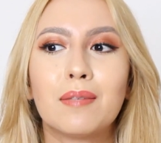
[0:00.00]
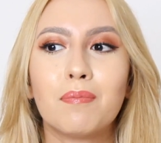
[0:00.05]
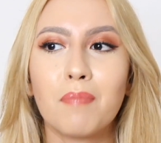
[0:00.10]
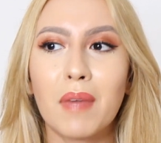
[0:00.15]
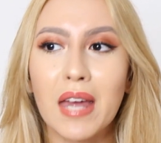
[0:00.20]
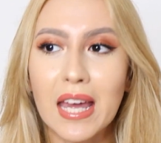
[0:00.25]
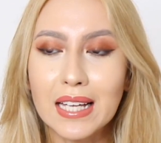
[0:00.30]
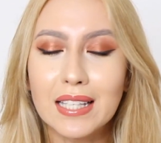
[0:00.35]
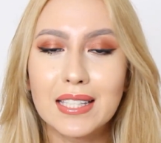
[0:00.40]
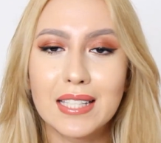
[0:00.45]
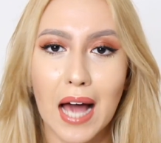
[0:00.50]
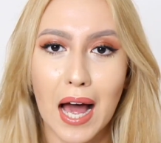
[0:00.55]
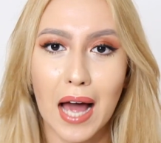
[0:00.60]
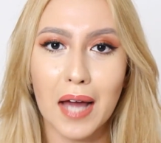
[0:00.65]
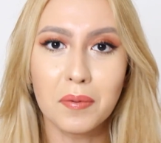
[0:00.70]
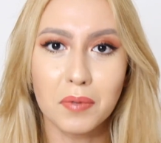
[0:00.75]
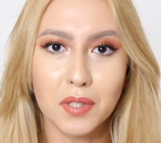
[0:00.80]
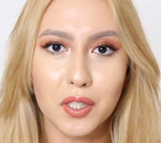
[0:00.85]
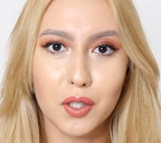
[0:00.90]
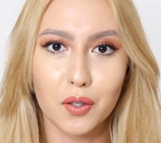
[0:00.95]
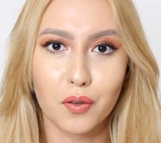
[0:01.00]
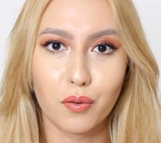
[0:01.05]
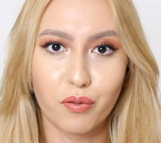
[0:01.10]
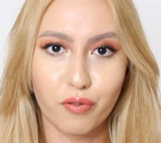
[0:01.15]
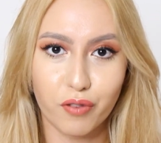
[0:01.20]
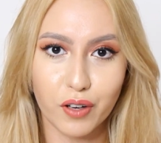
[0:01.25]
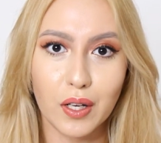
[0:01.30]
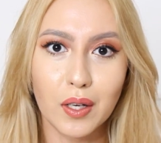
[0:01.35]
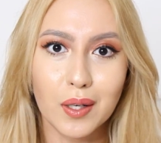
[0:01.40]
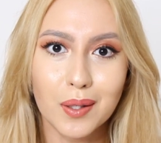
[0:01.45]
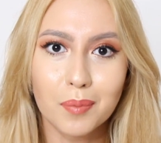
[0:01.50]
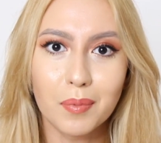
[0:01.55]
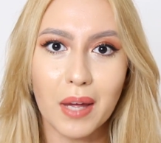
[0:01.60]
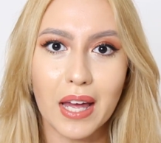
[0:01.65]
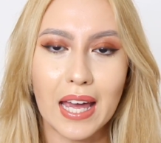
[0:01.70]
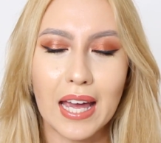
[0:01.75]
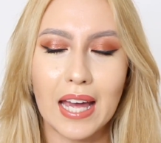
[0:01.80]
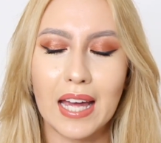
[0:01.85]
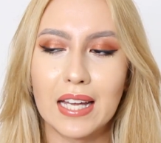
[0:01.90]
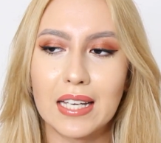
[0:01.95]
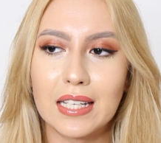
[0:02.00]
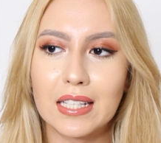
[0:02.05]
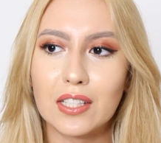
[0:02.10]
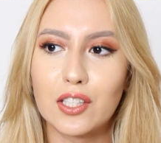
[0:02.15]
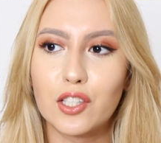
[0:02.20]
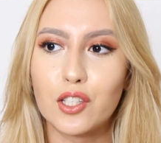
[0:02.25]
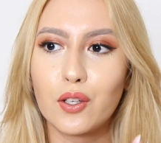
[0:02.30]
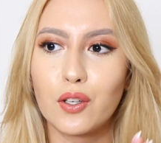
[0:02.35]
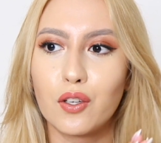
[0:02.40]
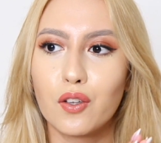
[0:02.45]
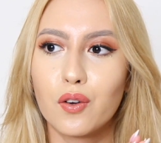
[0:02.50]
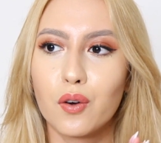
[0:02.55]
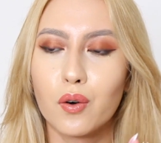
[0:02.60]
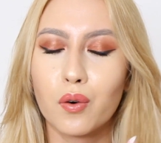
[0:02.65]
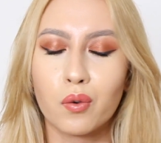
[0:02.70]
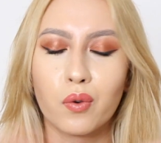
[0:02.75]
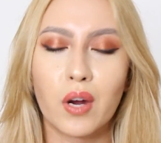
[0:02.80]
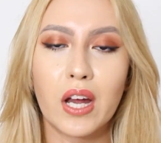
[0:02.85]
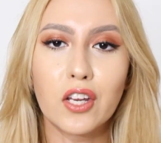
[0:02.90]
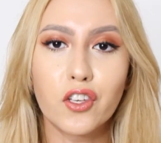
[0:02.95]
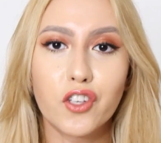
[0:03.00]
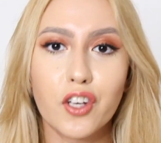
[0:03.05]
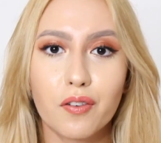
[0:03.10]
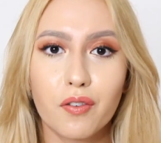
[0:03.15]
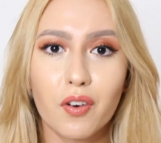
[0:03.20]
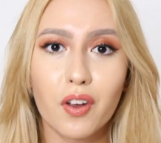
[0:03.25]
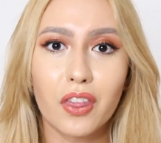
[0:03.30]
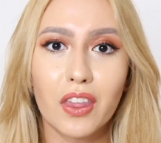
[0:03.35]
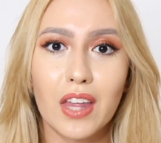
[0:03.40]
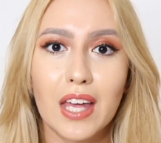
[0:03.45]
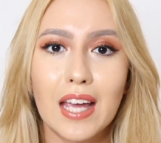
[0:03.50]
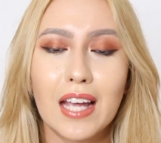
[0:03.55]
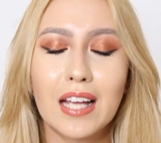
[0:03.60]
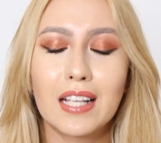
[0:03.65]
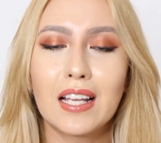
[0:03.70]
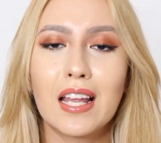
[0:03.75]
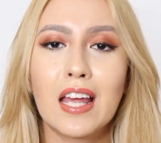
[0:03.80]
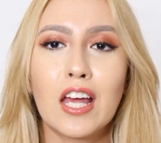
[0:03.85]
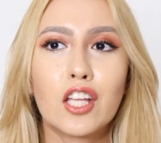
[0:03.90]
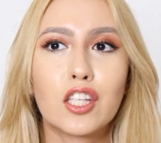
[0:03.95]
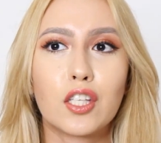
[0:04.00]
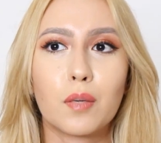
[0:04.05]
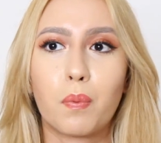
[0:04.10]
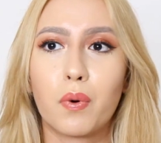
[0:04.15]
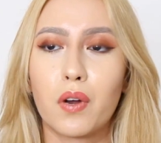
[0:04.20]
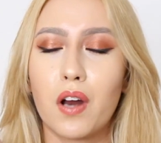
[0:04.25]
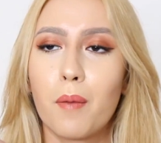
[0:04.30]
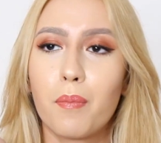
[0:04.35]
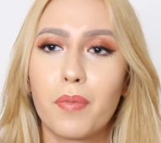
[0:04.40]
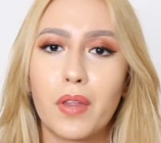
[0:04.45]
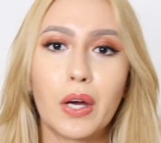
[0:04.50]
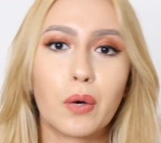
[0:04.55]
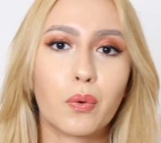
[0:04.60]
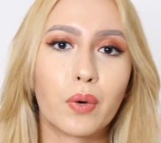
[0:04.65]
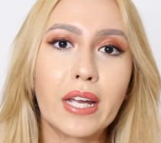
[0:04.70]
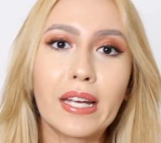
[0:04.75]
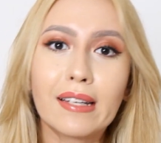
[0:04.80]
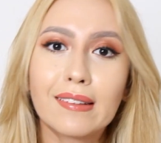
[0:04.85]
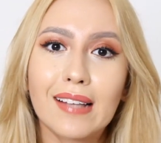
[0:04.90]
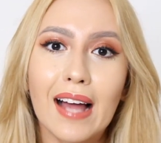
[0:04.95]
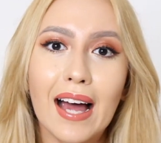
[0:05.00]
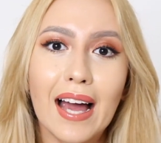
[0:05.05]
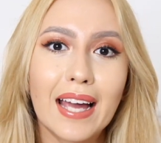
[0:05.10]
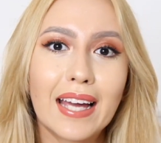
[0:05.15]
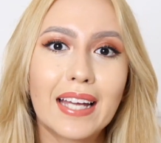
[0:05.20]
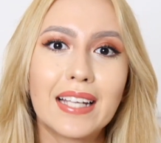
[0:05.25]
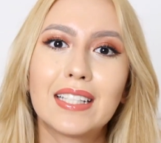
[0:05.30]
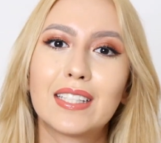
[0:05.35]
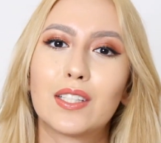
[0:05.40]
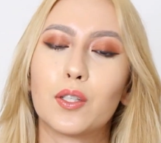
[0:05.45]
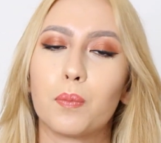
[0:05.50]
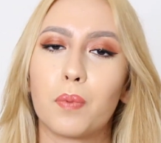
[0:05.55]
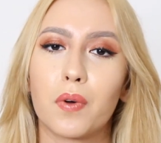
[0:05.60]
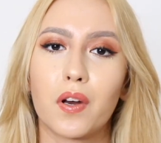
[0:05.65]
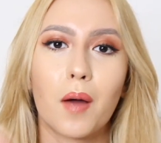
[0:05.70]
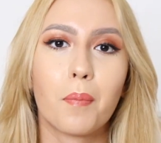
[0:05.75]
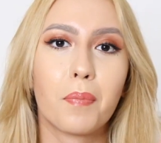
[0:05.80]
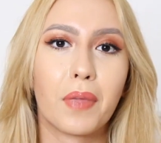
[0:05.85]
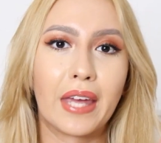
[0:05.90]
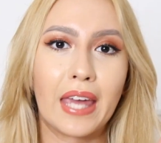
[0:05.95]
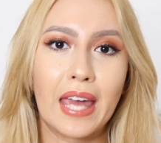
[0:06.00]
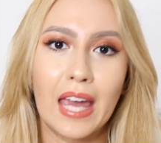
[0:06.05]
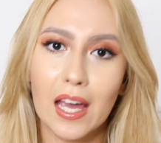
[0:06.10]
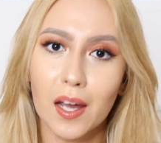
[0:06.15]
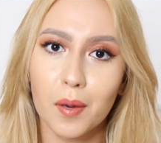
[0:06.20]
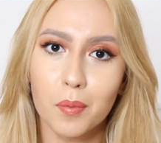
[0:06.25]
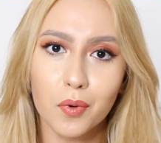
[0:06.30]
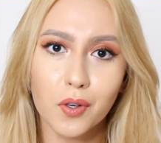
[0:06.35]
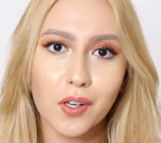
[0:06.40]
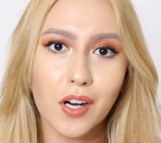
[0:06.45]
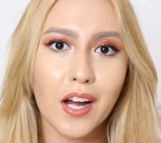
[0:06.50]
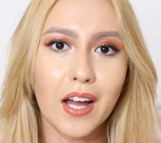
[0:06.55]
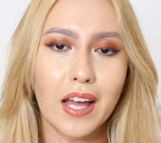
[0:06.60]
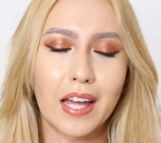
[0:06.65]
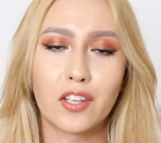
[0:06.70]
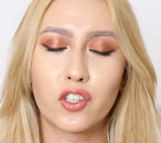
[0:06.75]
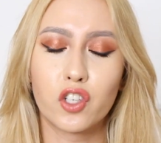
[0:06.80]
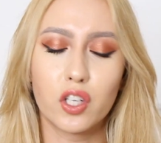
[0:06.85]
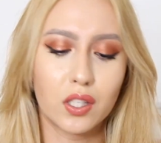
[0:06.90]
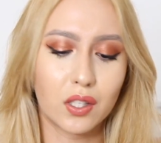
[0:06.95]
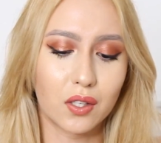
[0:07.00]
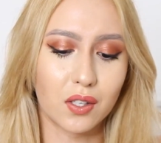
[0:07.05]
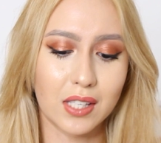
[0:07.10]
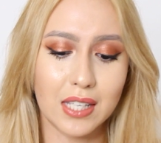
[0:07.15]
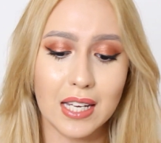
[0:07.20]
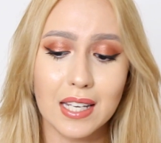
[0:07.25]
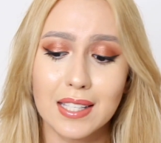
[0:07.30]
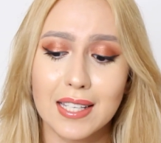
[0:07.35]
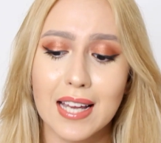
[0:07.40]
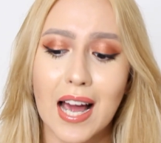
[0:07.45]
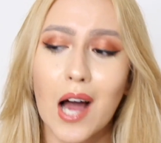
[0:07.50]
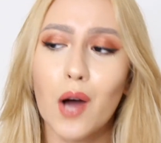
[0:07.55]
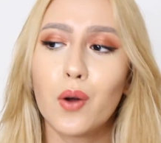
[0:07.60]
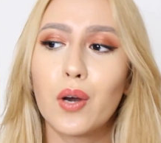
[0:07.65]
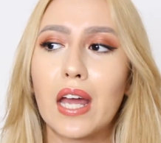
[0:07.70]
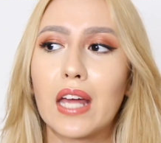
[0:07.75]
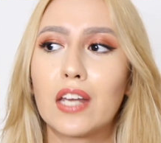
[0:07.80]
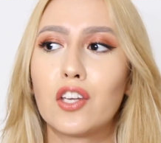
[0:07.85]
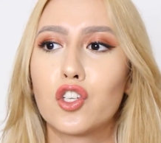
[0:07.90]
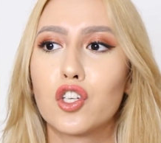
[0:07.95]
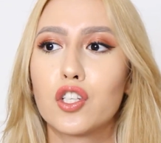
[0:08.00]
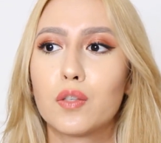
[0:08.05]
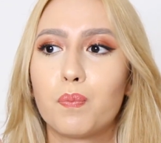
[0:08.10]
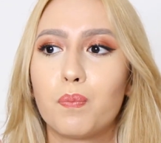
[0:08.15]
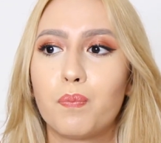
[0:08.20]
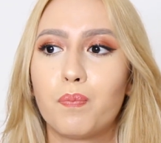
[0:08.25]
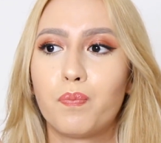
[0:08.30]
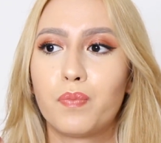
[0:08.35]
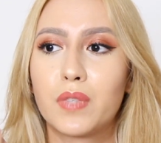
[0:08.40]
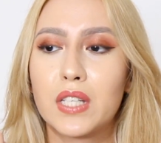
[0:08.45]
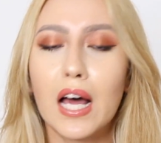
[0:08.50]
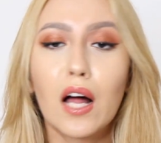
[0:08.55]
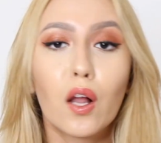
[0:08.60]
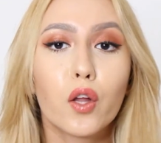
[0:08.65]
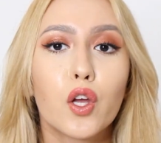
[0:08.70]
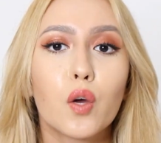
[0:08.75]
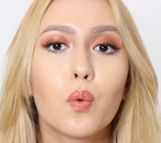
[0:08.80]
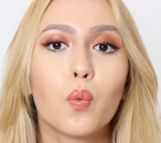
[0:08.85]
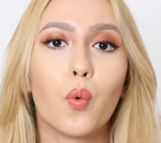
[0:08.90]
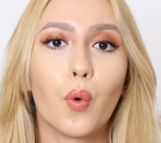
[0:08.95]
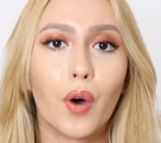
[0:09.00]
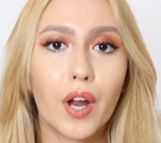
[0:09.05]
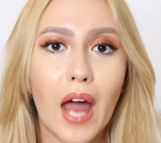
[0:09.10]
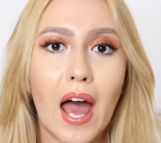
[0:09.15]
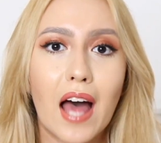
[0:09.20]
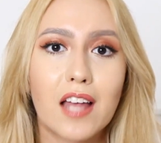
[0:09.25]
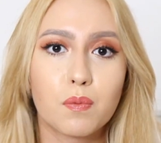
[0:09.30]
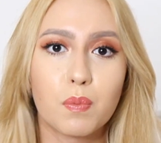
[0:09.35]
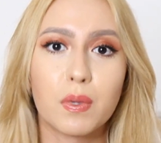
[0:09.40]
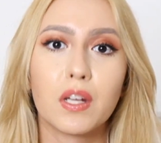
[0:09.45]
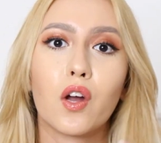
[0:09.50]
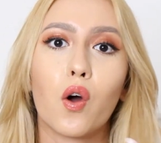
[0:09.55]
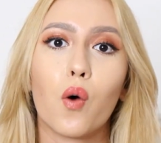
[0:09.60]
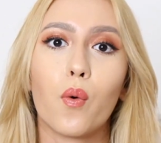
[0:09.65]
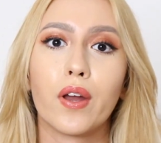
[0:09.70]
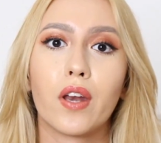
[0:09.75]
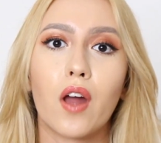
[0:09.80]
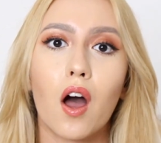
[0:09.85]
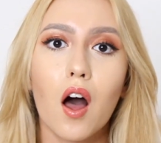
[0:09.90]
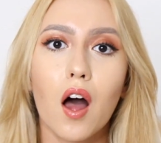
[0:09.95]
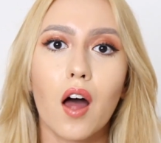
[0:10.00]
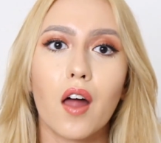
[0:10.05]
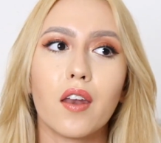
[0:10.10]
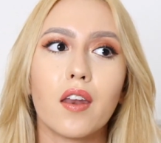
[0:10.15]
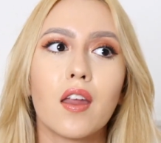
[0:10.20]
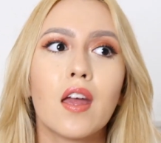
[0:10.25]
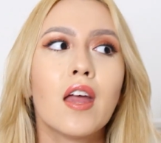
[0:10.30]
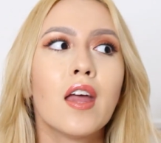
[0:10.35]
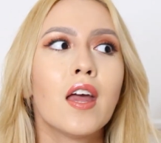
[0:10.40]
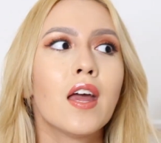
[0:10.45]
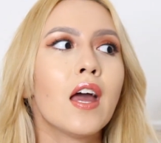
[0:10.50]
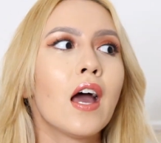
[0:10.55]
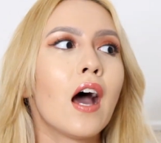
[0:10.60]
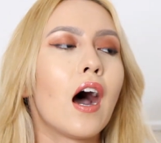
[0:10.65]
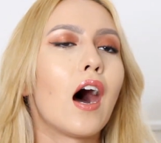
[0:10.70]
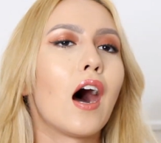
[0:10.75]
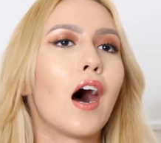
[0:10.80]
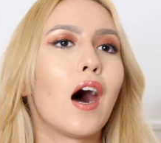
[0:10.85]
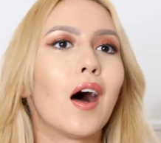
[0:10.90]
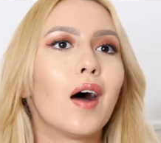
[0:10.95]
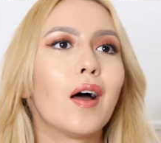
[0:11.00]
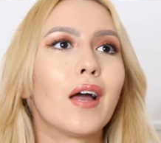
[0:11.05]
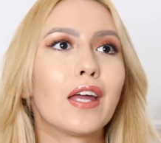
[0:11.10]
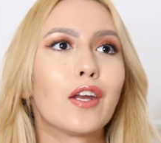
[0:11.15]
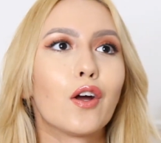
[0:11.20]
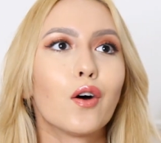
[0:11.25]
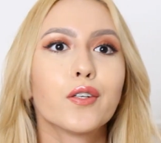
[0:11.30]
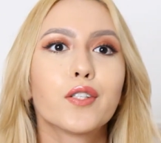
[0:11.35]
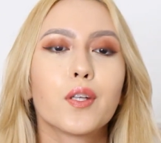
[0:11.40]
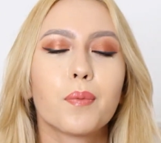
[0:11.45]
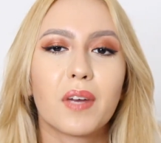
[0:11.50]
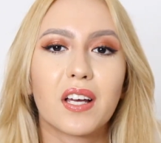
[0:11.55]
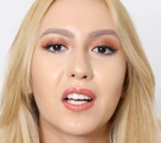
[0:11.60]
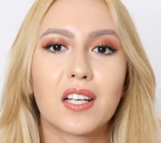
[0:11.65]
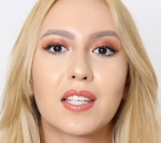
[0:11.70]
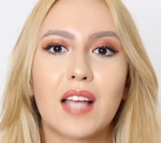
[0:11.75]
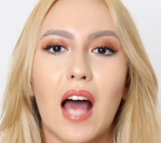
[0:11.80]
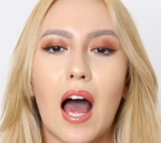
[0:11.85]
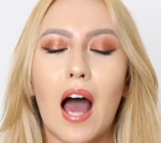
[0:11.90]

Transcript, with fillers: make time to film and to you know arrange everything to put up the ring light to put up the camera and just sit down and just tell you what has been going on uh, and also because